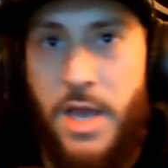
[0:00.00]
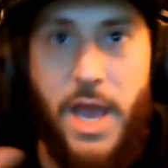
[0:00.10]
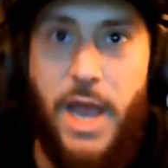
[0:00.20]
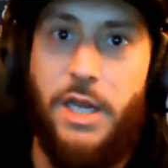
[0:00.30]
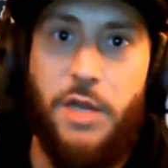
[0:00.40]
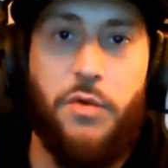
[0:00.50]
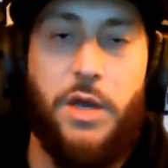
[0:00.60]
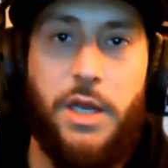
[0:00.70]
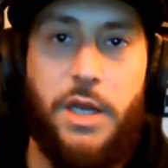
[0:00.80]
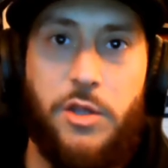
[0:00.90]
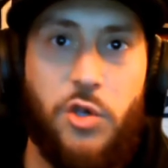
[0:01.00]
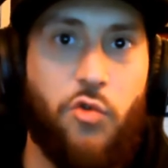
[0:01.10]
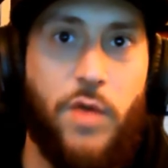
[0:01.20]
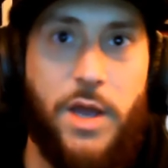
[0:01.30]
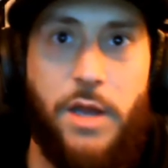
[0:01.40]
Andy Reid. He's a
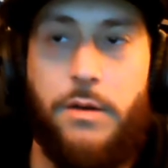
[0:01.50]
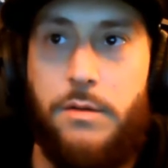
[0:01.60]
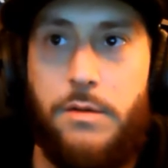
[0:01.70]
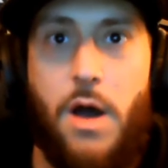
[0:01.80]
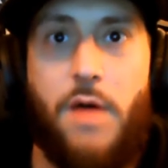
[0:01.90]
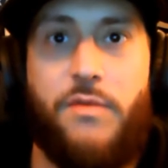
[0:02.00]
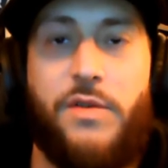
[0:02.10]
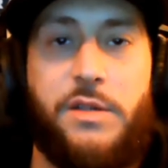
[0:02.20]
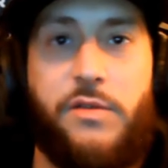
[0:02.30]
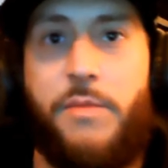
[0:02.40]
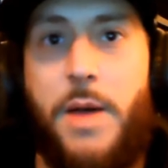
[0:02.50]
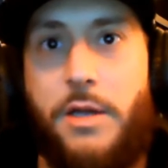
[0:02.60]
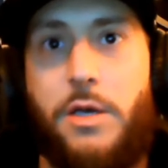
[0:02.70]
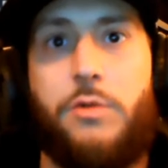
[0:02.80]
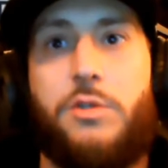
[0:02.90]
great offensive
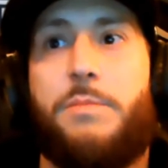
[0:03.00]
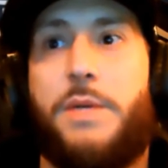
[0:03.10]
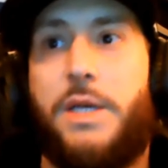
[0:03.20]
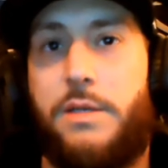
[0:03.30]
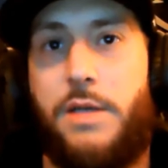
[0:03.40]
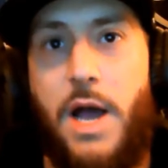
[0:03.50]
mind coach, but